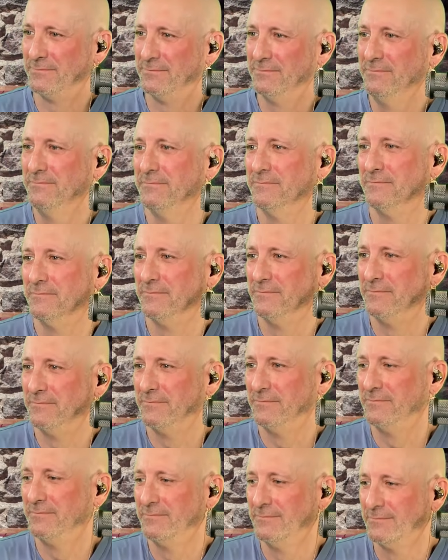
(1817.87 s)

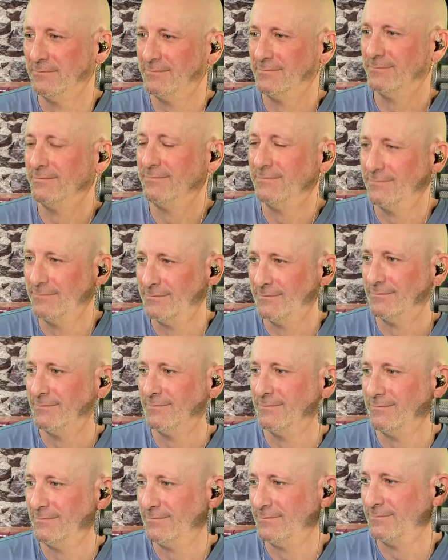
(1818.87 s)

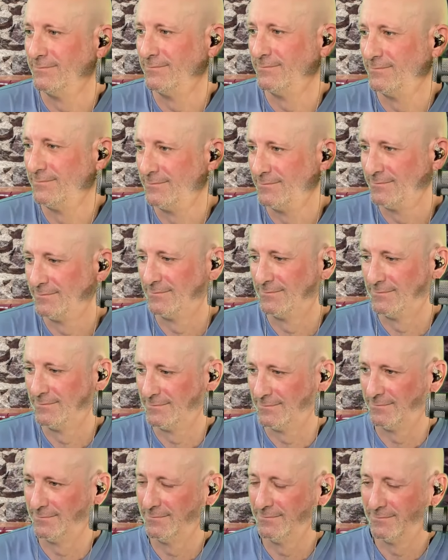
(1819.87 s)

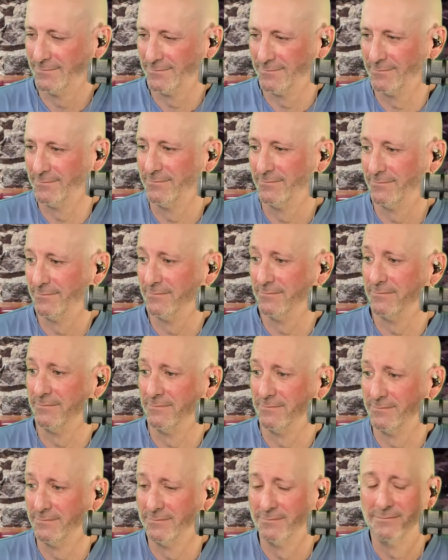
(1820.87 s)

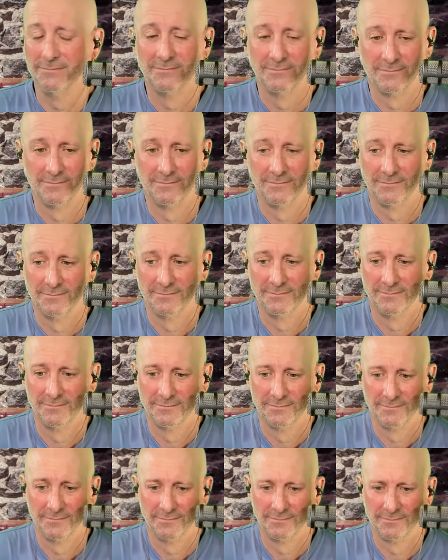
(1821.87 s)

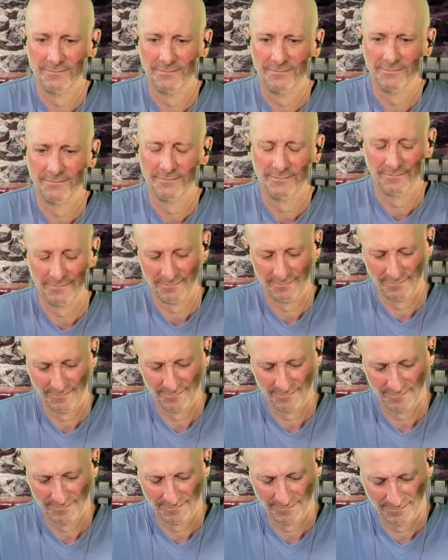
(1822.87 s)

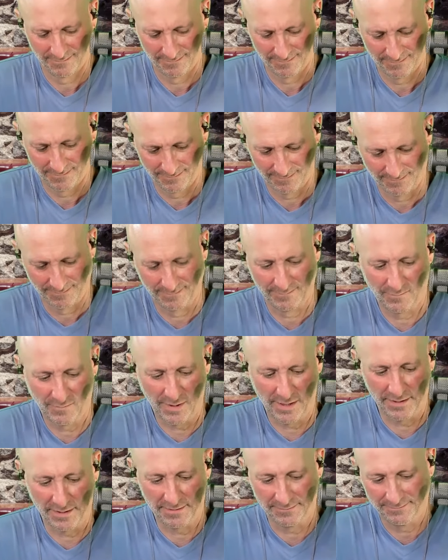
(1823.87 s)

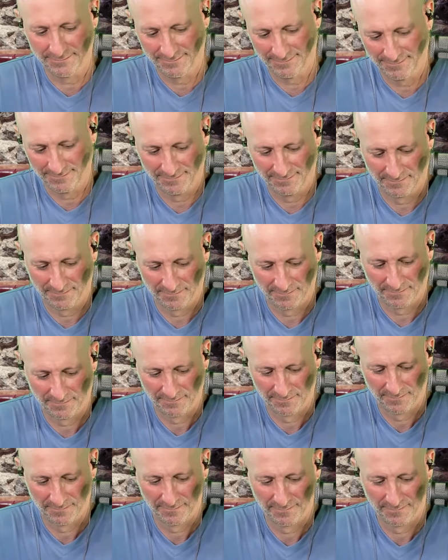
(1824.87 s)
(silent)